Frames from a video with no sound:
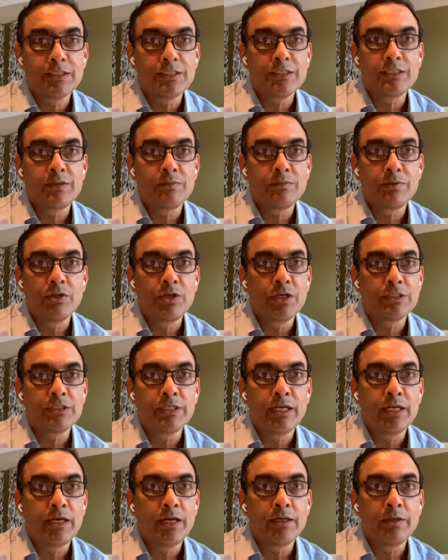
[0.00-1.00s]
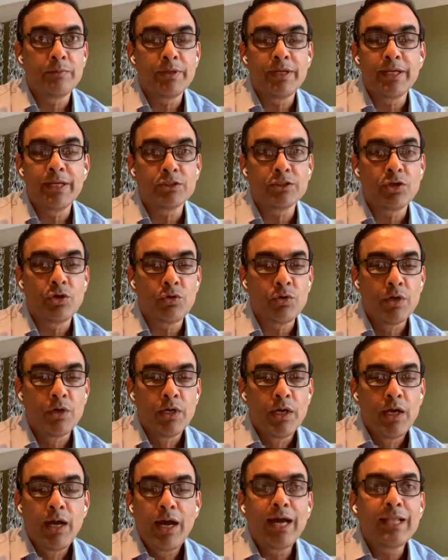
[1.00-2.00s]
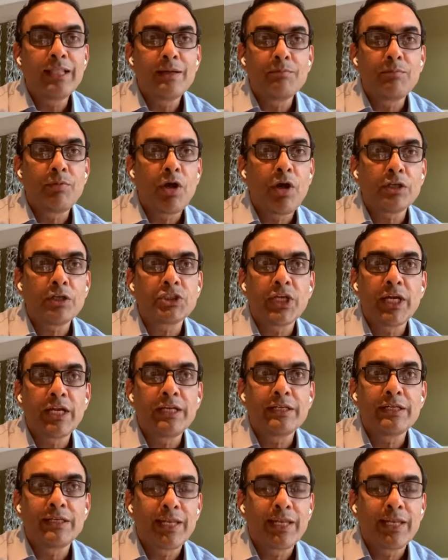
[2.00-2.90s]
system, as the underpinning. So I think blockchain